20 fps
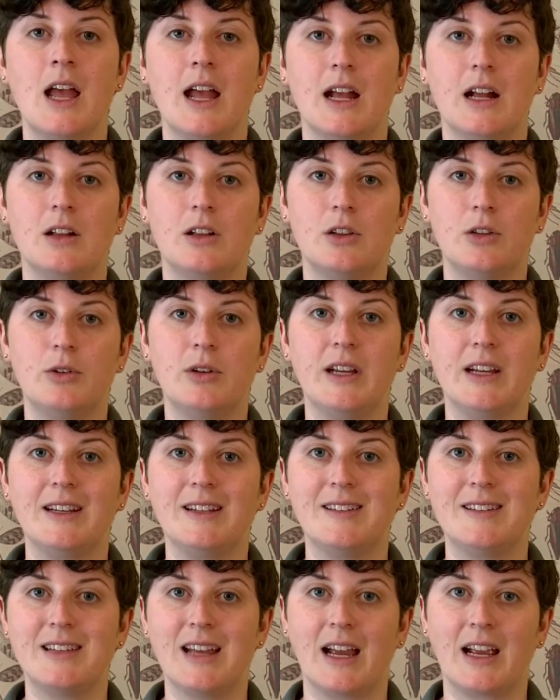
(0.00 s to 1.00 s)

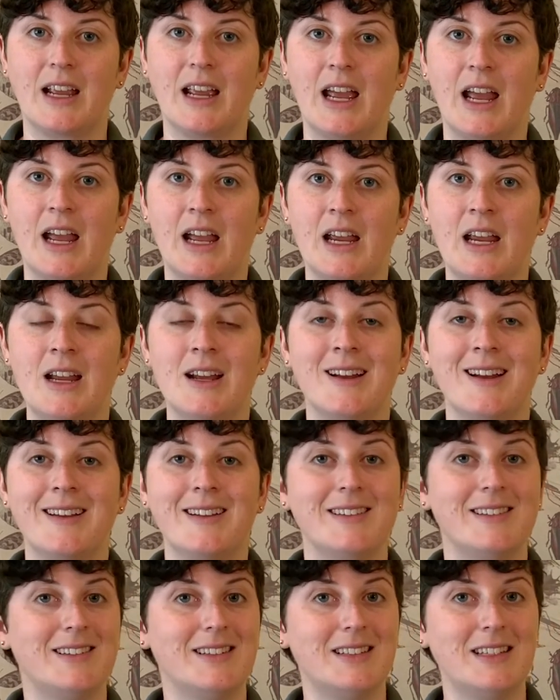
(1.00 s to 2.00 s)
including dengue,
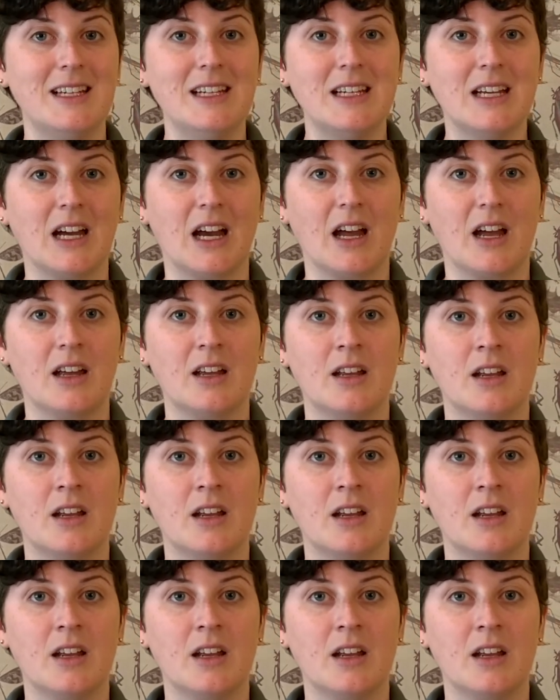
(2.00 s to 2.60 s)
Zika,